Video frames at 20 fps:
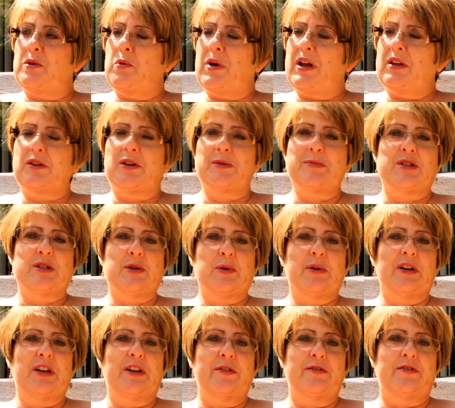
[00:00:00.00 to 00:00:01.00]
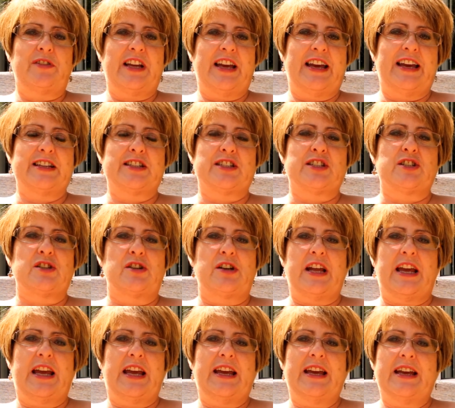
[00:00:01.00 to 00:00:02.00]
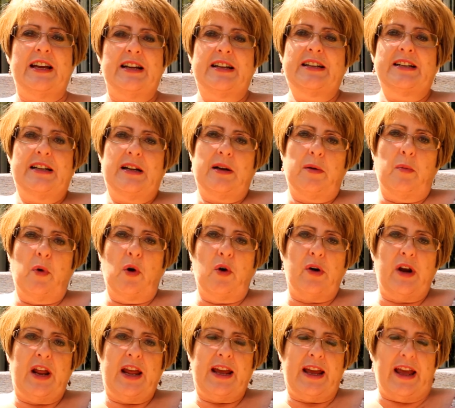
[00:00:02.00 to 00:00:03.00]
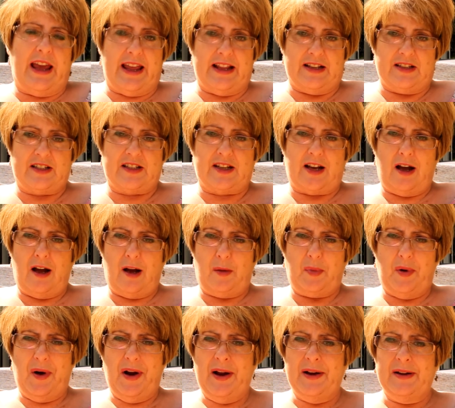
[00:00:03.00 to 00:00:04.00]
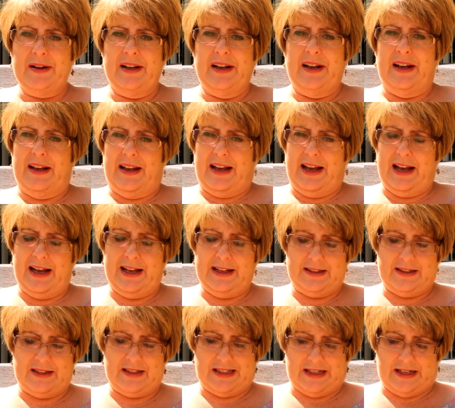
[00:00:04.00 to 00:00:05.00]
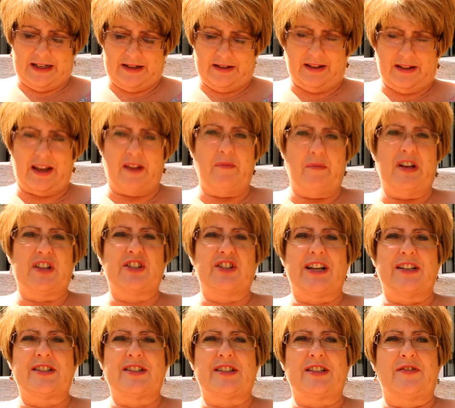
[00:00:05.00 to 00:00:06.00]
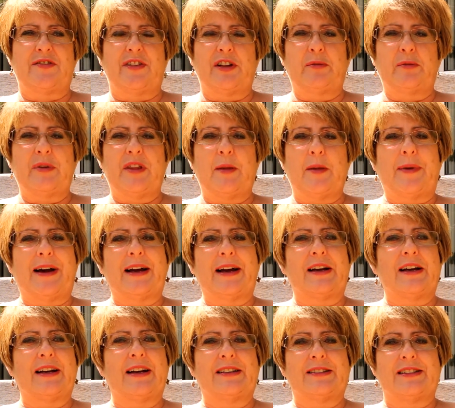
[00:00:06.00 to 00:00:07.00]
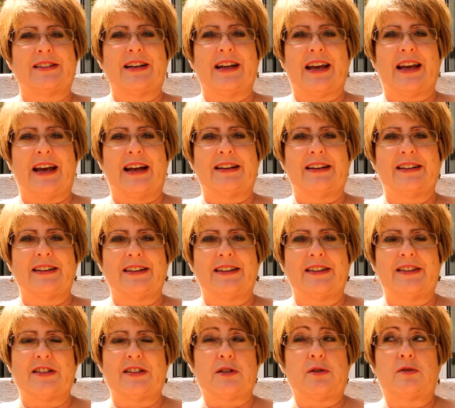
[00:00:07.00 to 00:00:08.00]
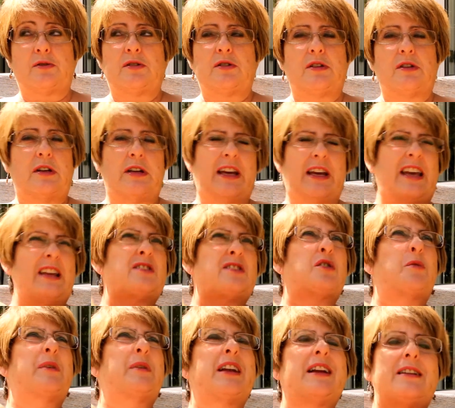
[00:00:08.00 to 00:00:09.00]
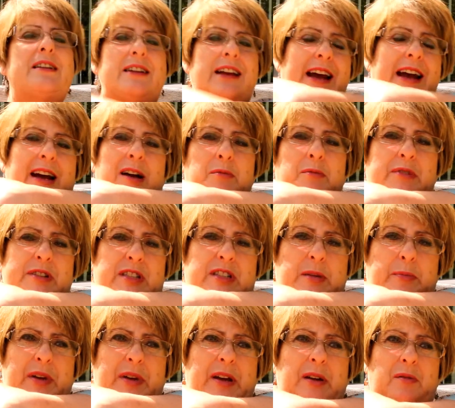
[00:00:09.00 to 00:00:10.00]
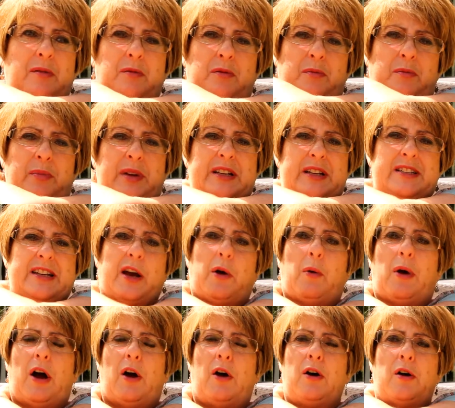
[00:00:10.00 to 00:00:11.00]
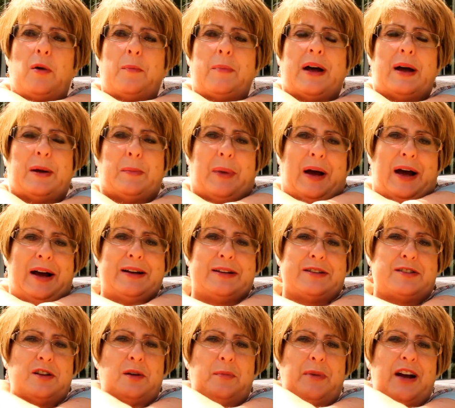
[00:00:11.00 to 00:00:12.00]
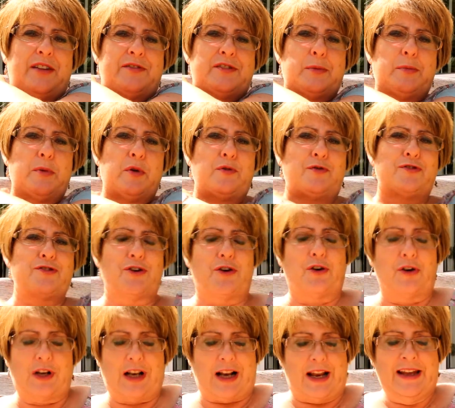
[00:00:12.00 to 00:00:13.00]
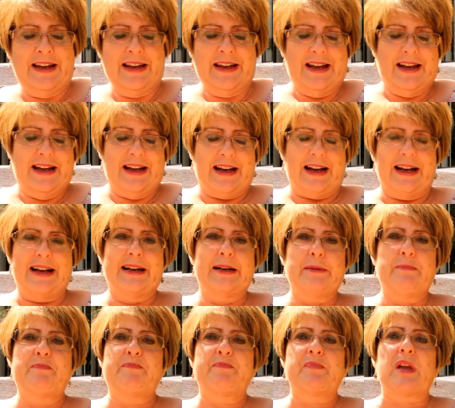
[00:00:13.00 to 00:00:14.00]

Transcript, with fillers: welcome to a lovely sunny morning in Scarborough, and uh, give me a chance to film in the back garden again. And the sun, it keeps coming in and out, but it's a bit beating quite hot on my back, so I might have to move shortly. Um,